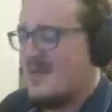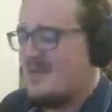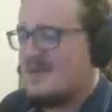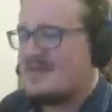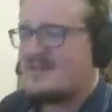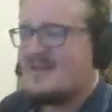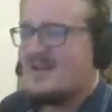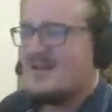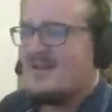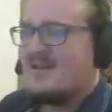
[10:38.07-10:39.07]
numbers? I want
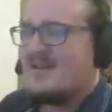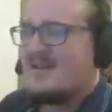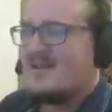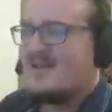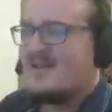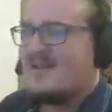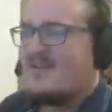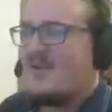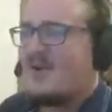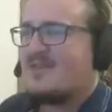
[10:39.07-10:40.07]
your password.
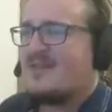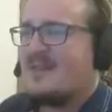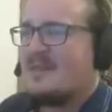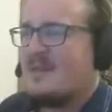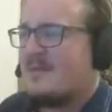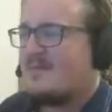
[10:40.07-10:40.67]
14.